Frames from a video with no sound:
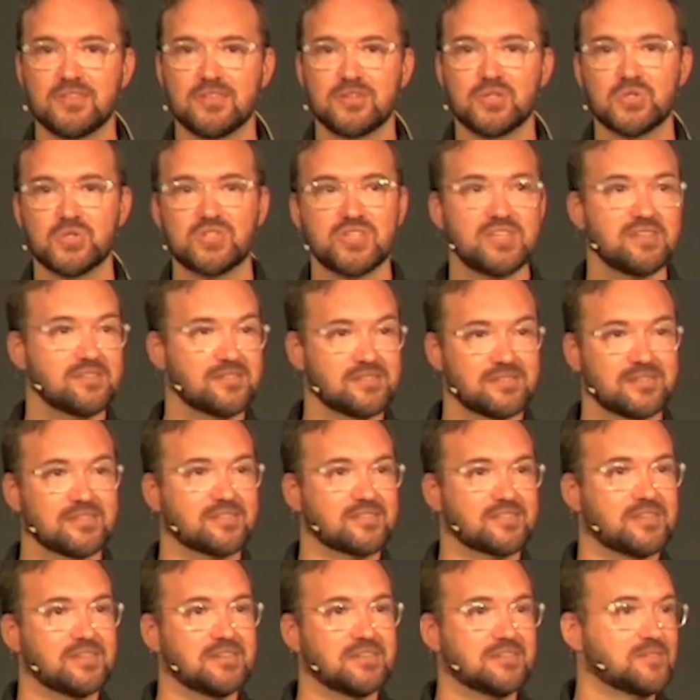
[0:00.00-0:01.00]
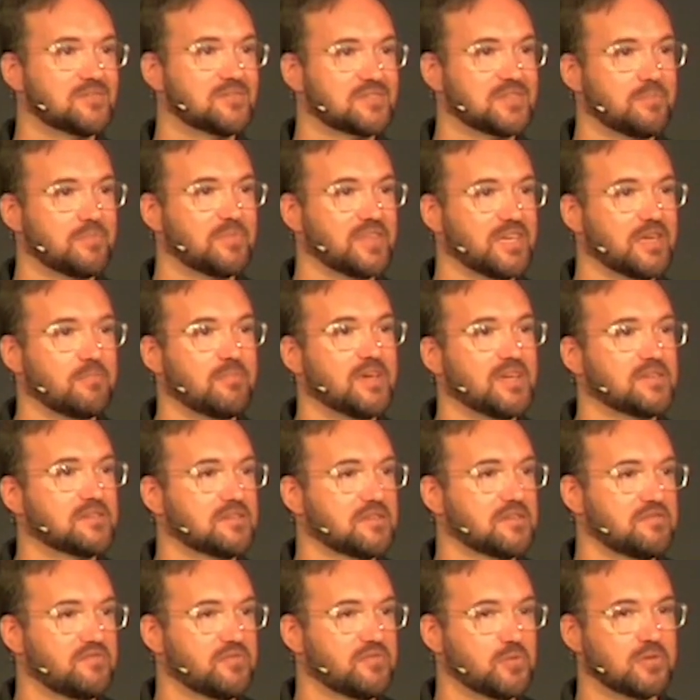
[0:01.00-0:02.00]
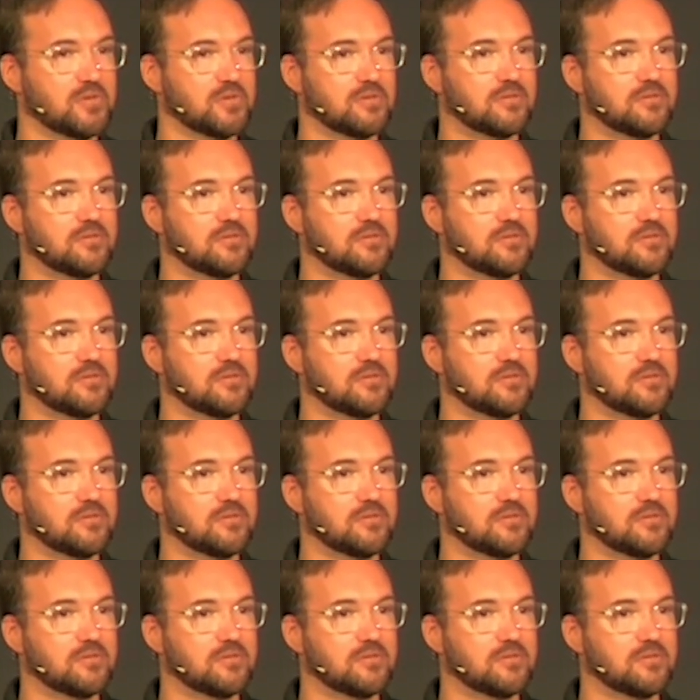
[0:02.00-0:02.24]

who Jesus is going to do something amazing for.